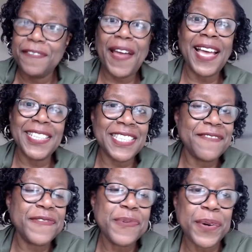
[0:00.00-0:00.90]
for
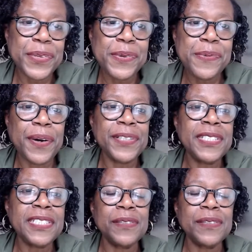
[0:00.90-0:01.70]
asking for what you want,